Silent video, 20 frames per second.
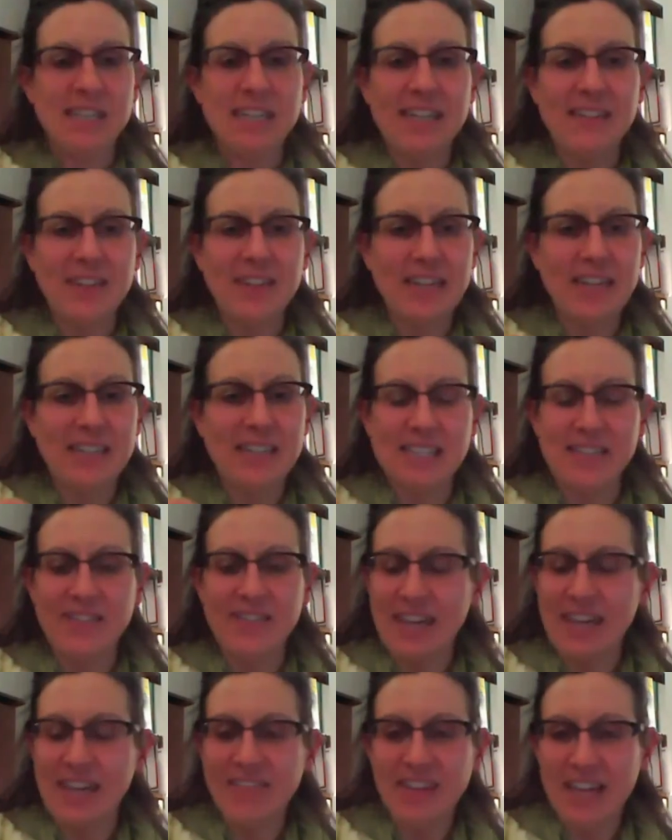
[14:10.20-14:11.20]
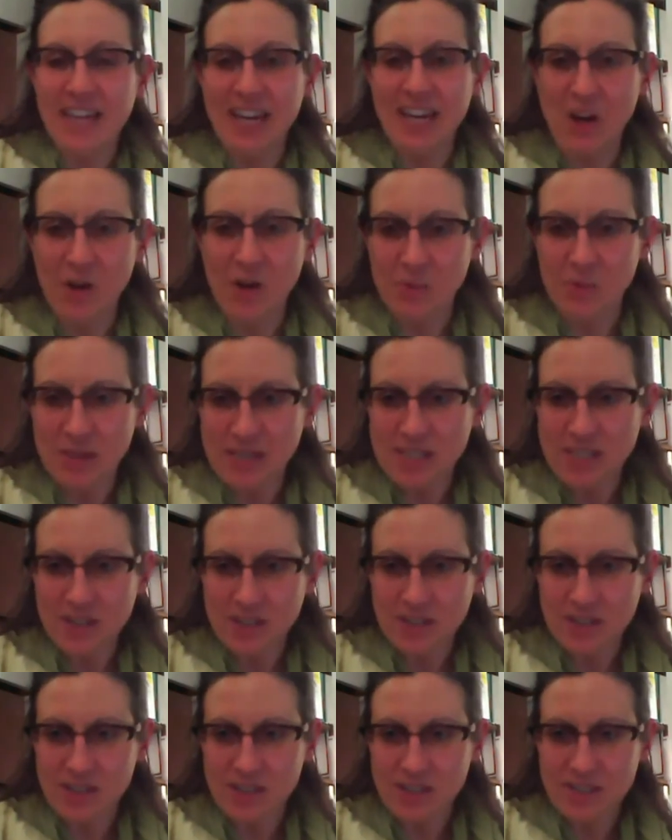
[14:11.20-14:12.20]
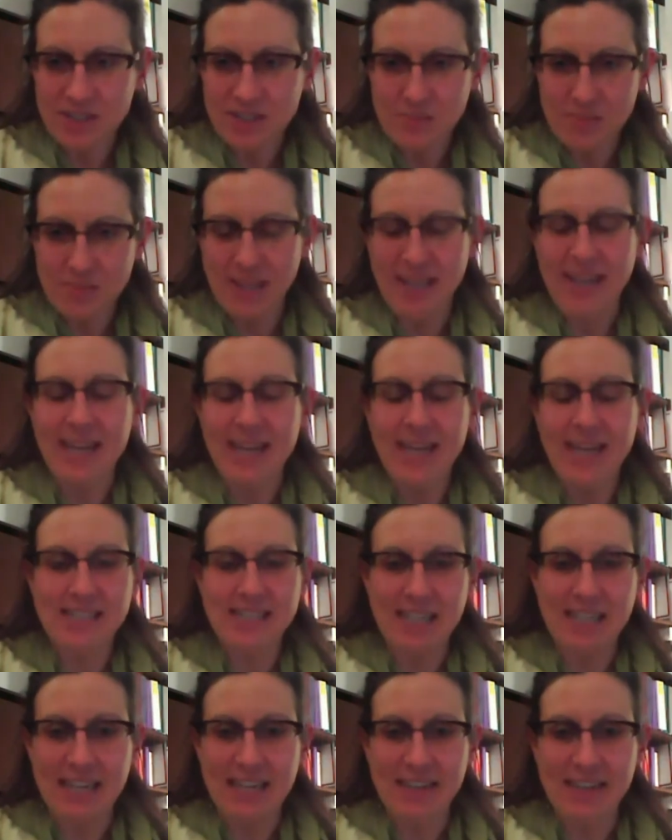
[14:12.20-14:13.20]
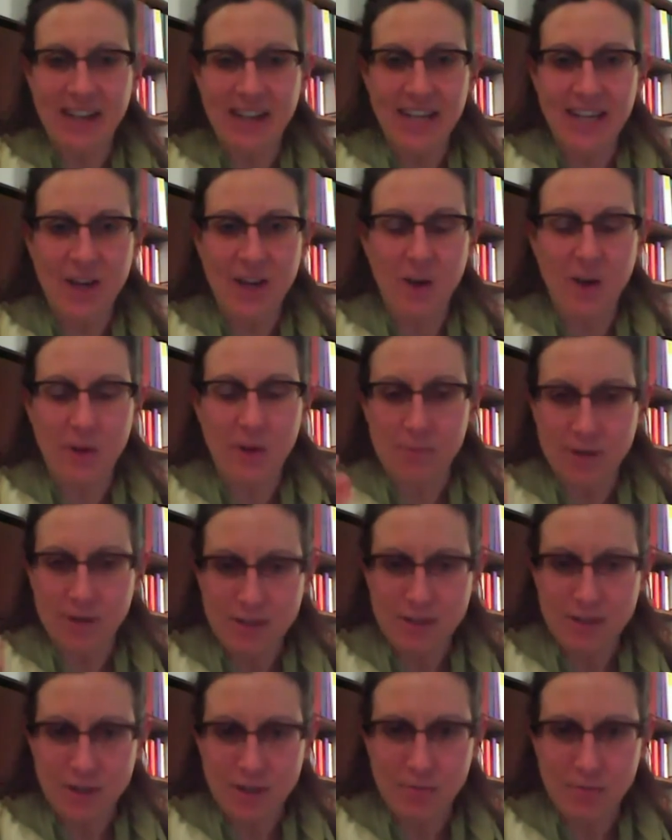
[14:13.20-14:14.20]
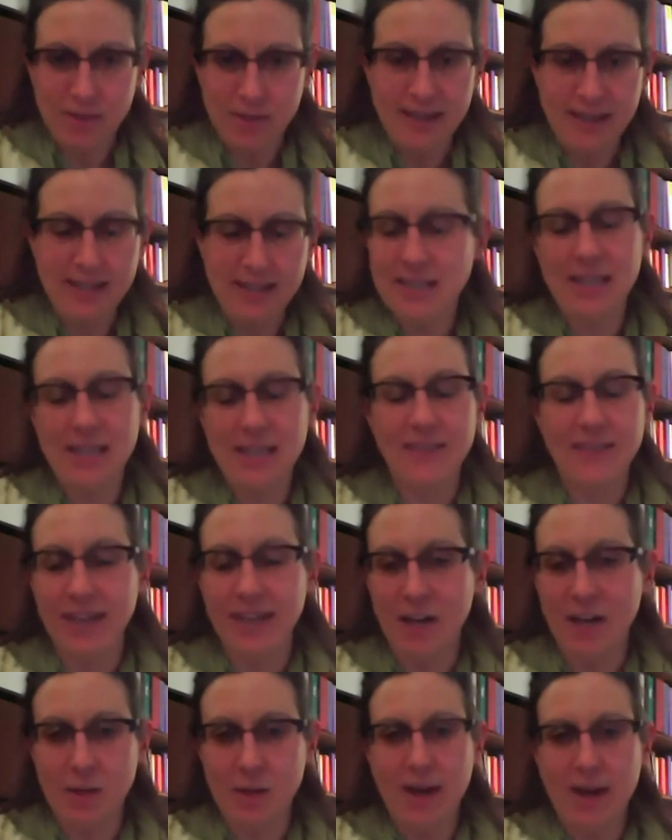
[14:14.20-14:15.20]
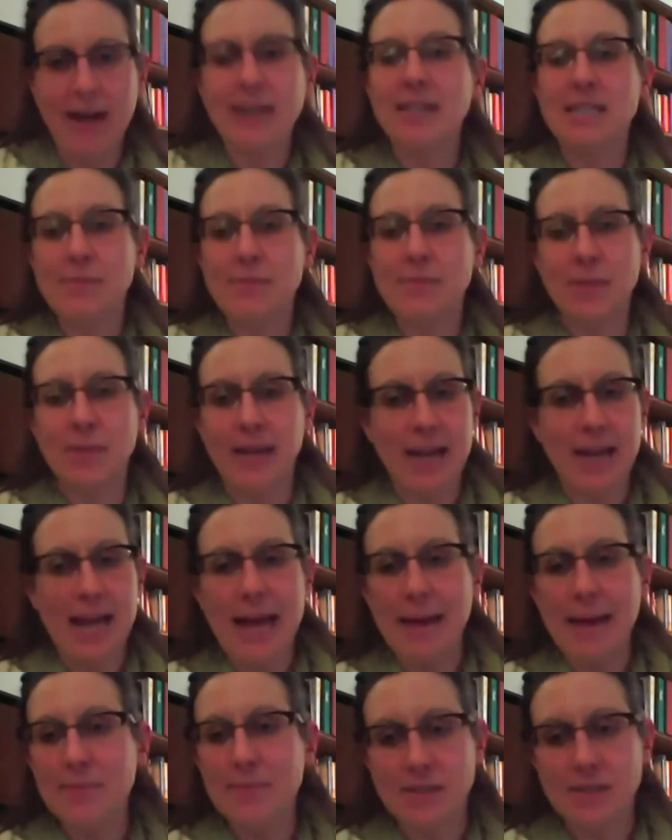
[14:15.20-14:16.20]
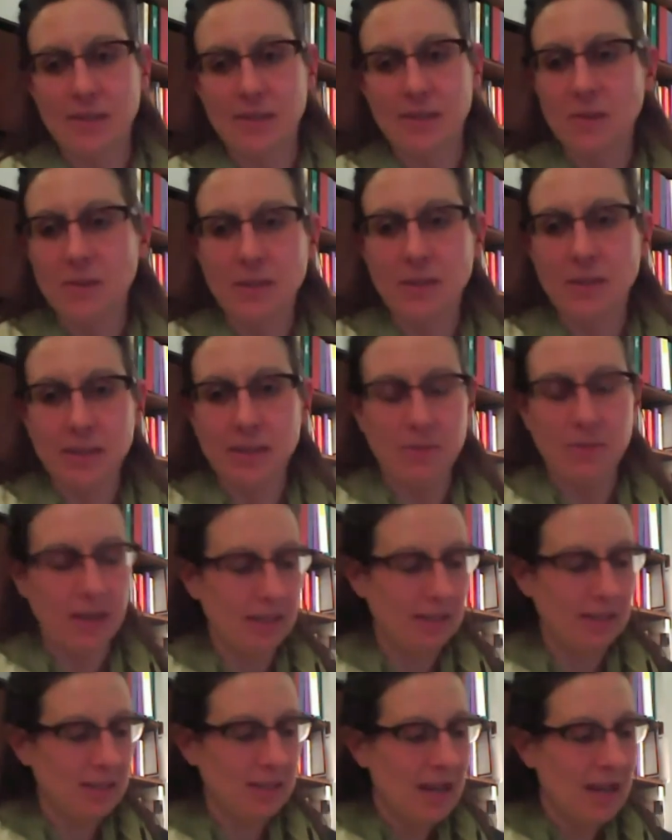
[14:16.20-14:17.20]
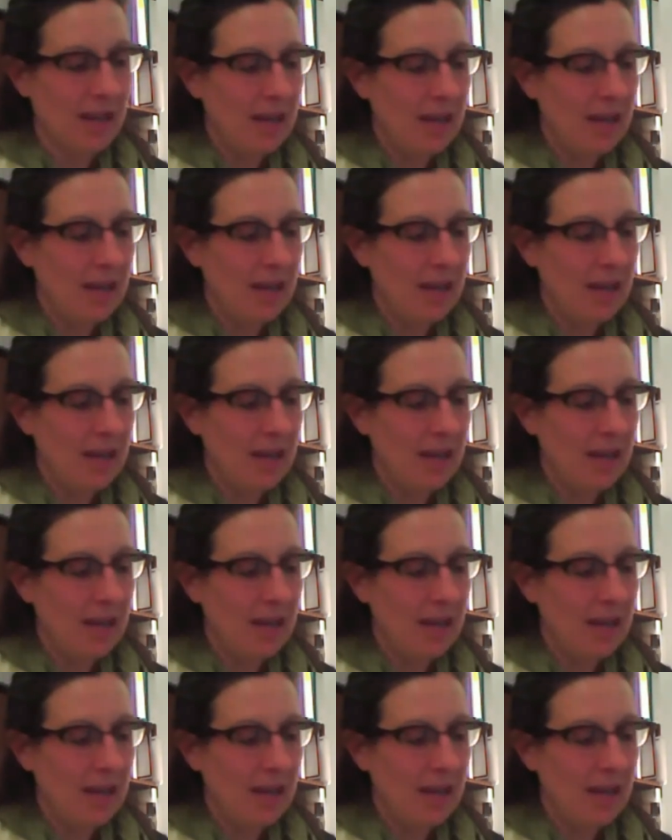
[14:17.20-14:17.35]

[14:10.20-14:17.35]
significant on a research plane, significant on a personal plane, and significant on a practice plane. Absolutely, it was. Yeah.